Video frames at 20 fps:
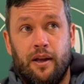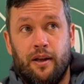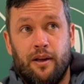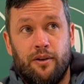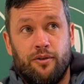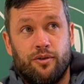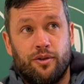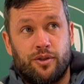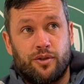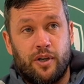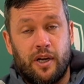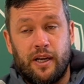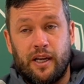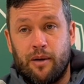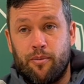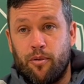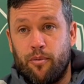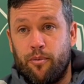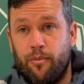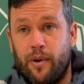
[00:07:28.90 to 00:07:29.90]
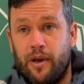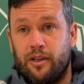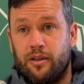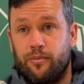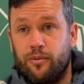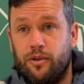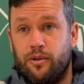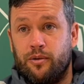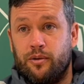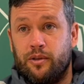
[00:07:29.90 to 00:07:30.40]
just try and get a bit of
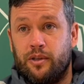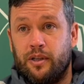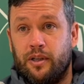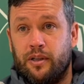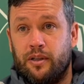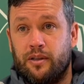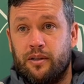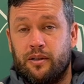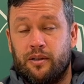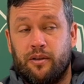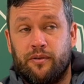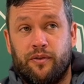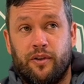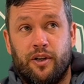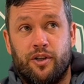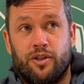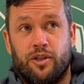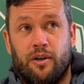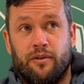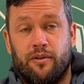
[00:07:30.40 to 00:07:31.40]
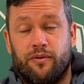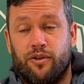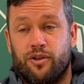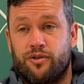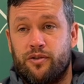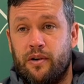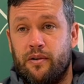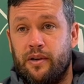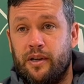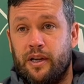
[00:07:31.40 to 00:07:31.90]
momentum going to finish off the
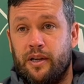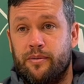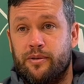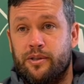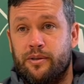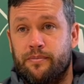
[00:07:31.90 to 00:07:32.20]
first round of games.